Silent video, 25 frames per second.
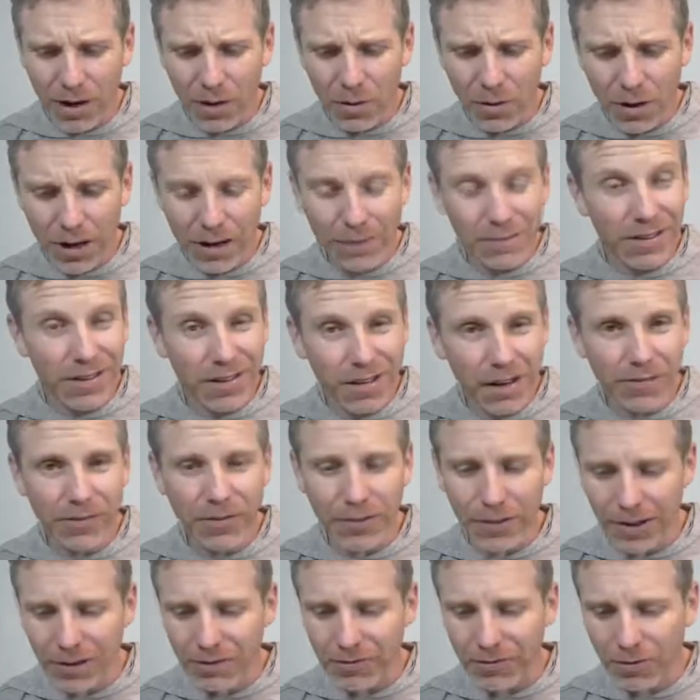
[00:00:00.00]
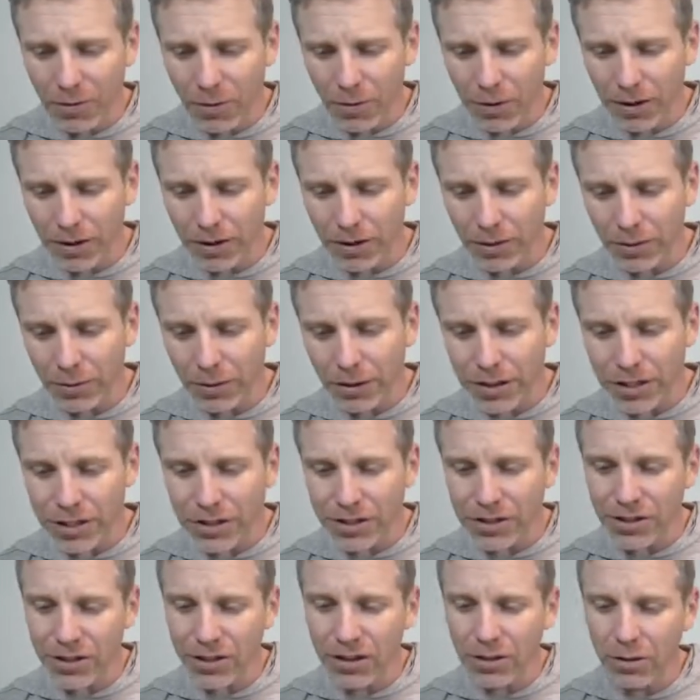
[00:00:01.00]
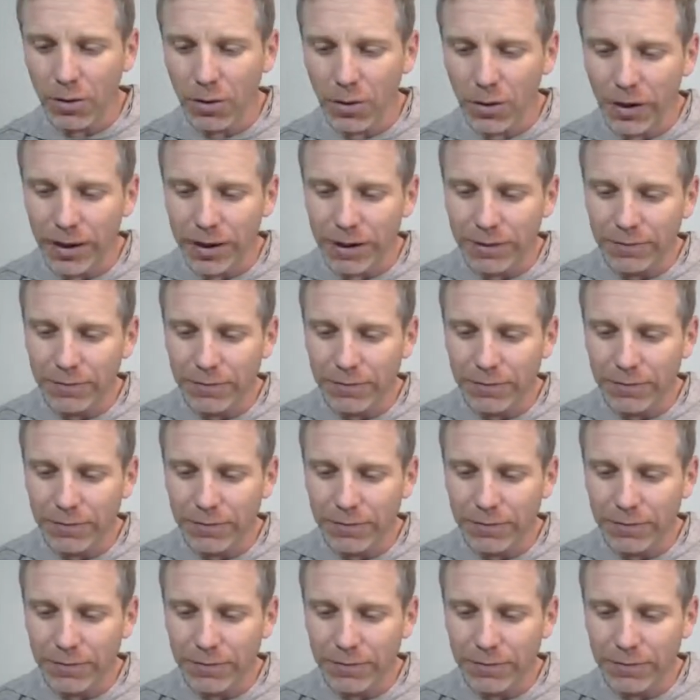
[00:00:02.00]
what I'm suffering for you, which is your glory.